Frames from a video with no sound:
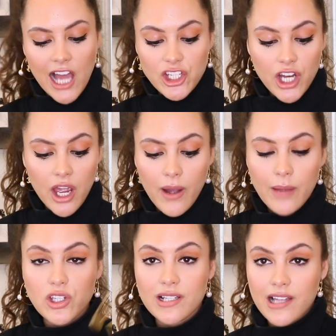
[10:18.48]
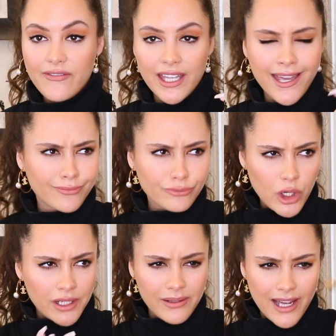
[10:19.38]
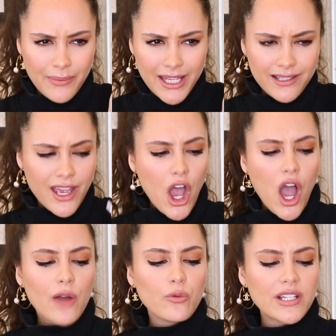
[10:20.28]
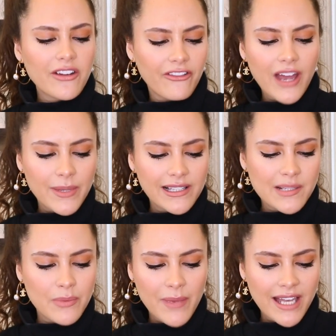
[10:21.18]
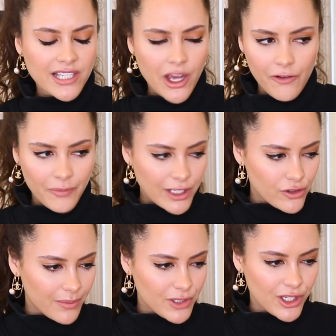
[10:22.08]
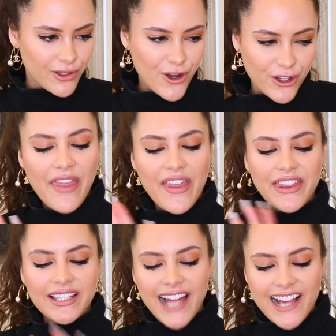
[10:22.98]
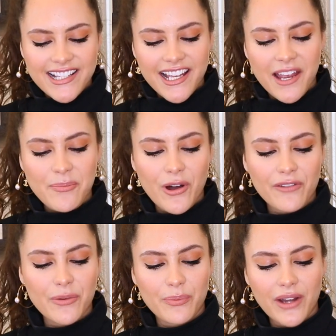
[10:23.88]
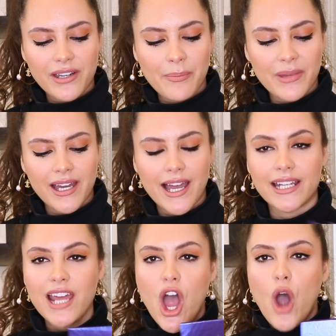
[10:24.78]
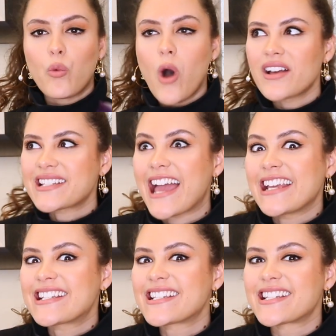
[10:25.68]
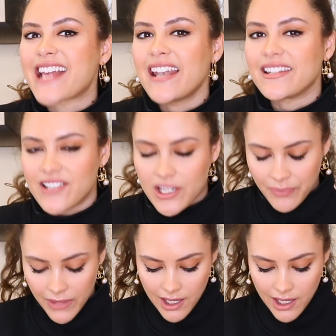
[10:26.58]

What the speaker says: I don't know, I'm just loving it. And what a fabulous memento of my trip to New York. And then the last thing I bought from Bond number 9 was a scent.